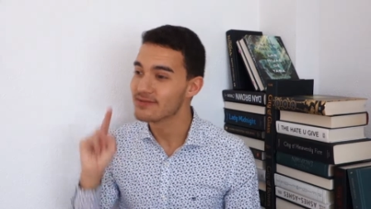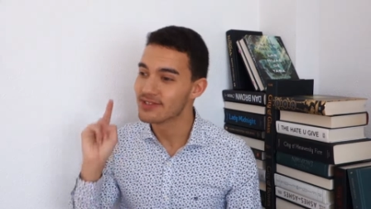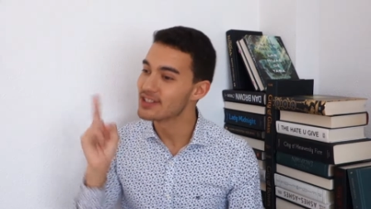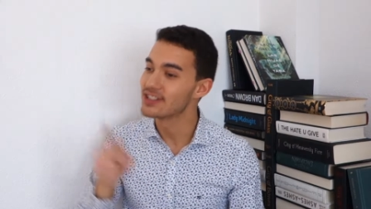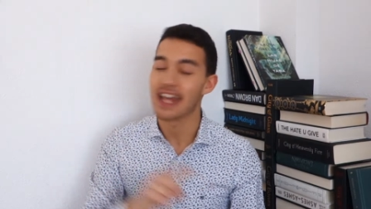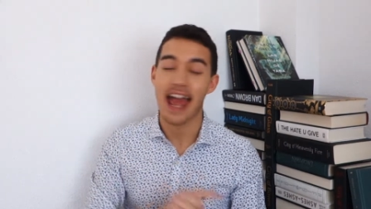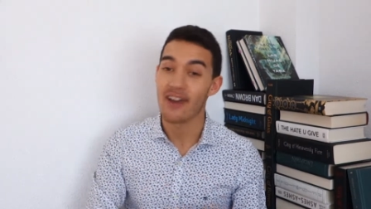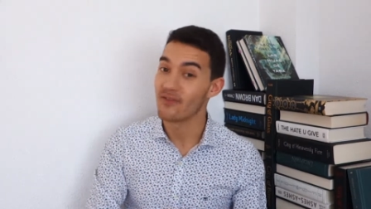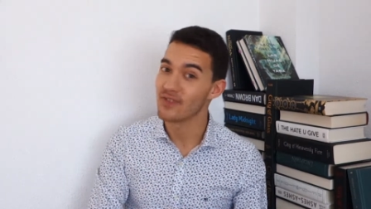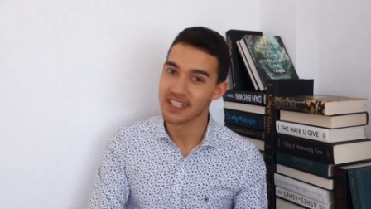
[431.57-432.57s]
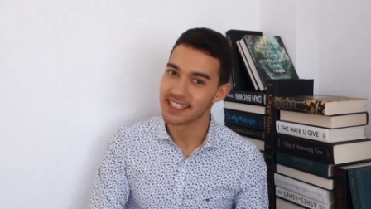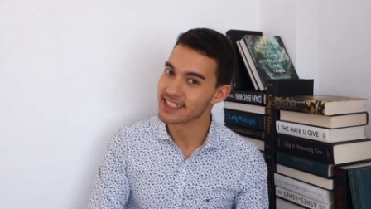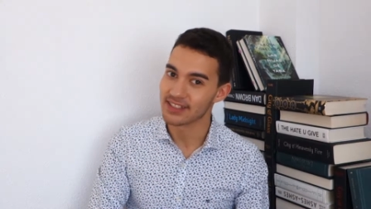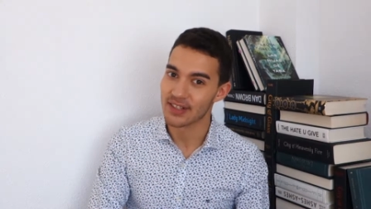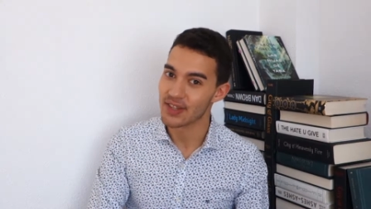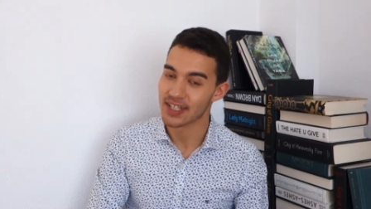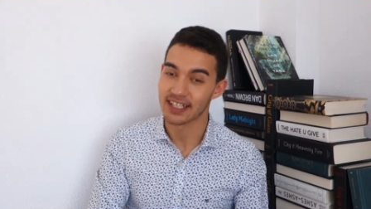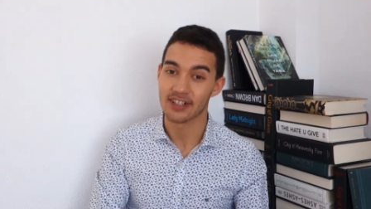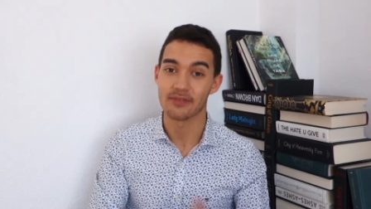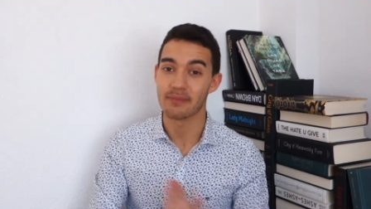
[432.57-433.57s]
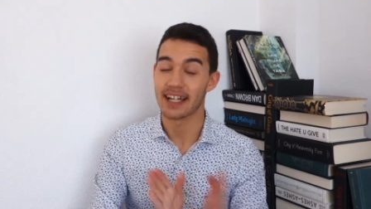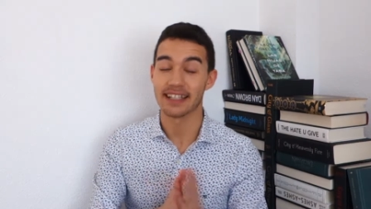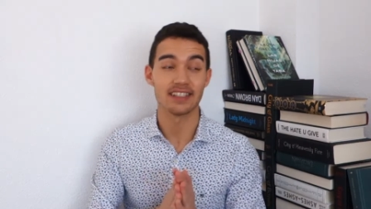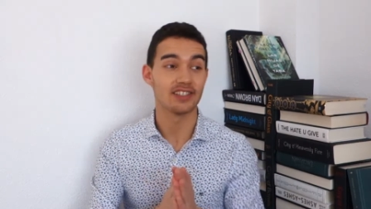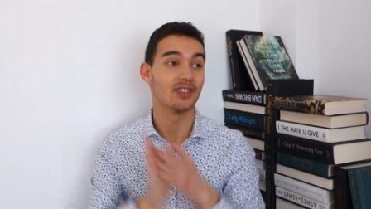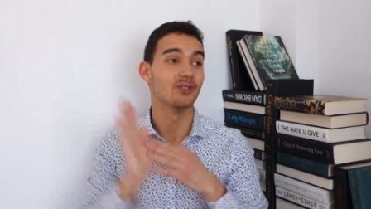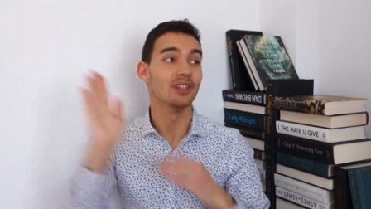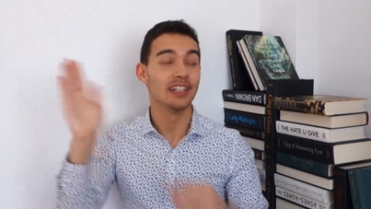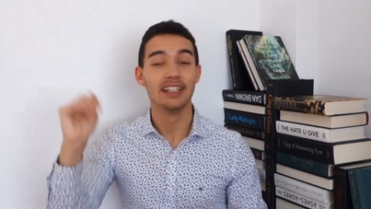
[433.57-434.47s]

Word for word: just every single thing in her mind so